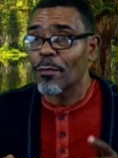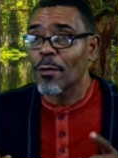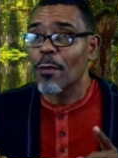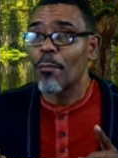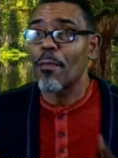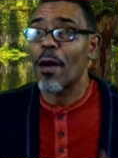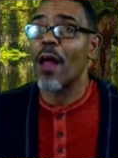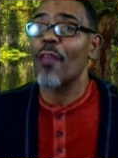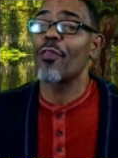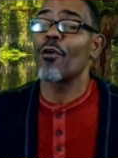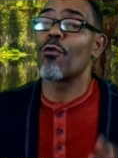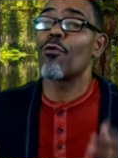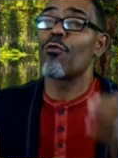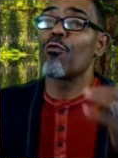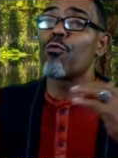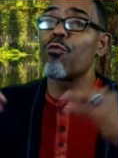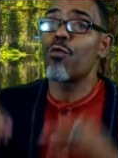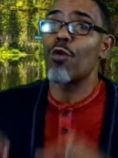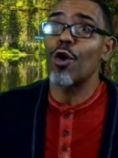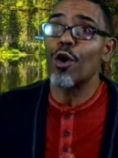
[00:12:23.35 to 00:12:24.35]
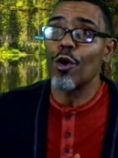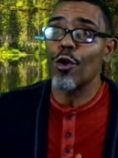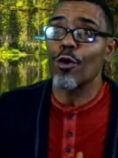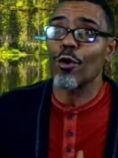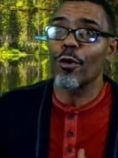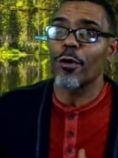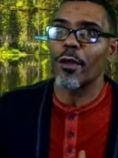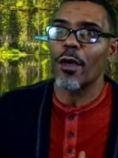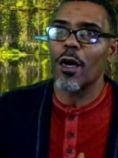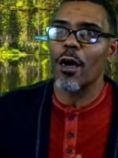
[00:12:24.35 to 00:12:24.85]
by the
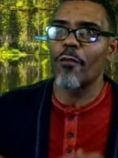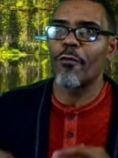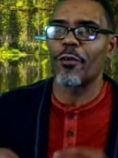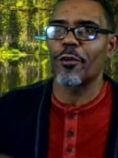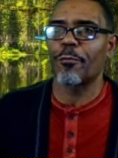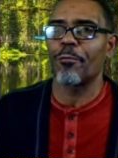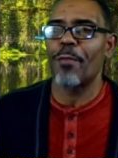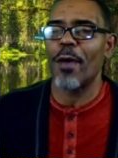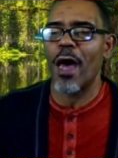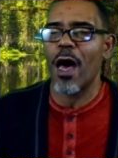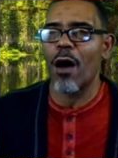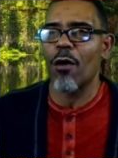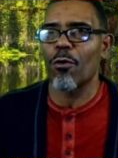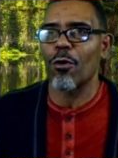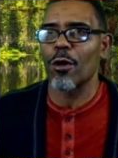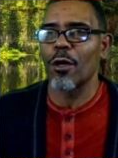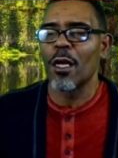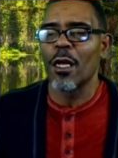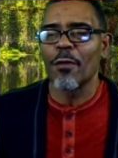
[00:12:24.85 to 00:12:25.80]
word of his power.